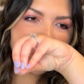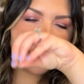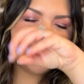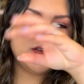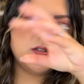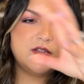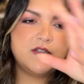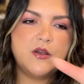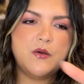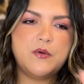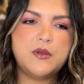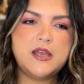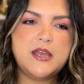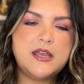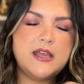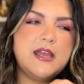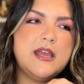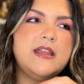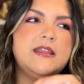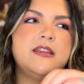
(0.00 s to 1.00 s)
So
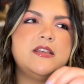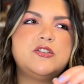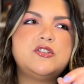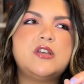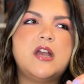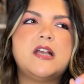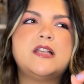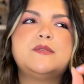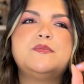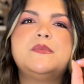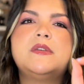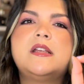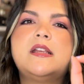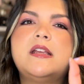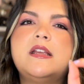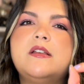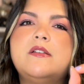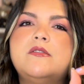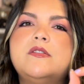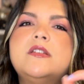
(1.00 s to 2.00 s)
in the
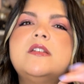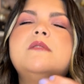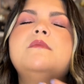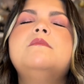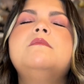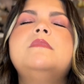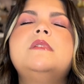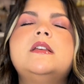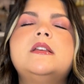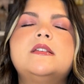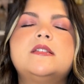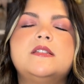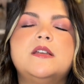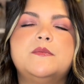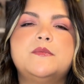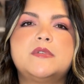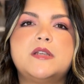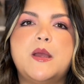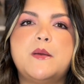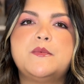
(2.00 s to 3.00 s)
jasmine, to me,
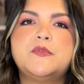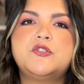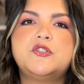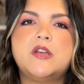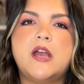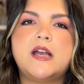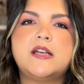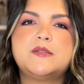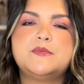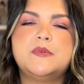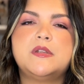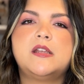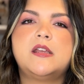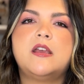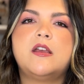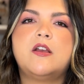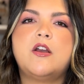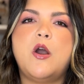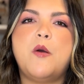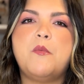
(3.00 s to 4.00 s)
sometimes jasmine
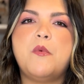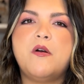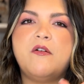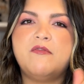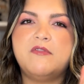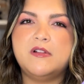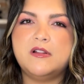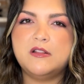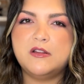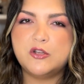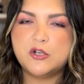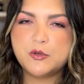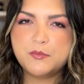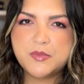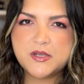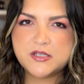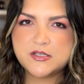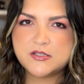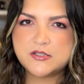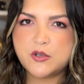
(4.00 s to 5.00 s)
can come off a little
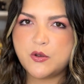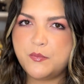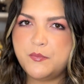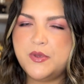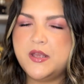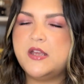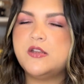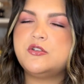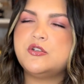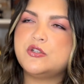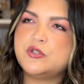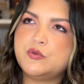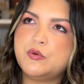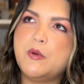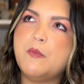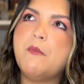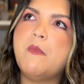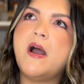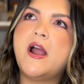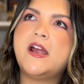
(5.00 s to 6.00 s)
bit soapy. It just
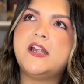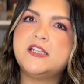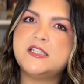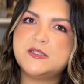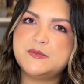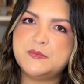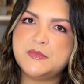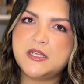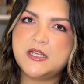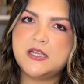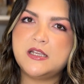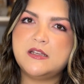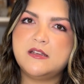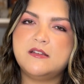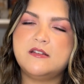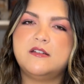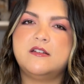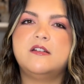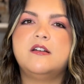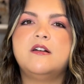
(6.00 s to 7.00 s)
reminds me
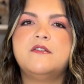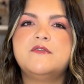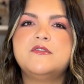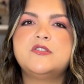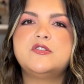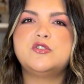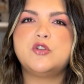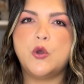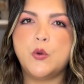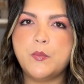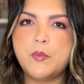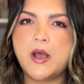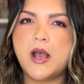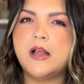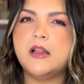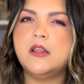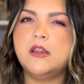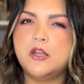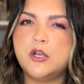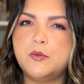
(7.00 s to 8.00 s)
of soap
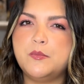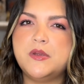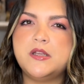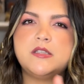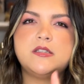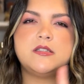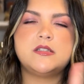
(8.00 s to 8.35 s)
a little bit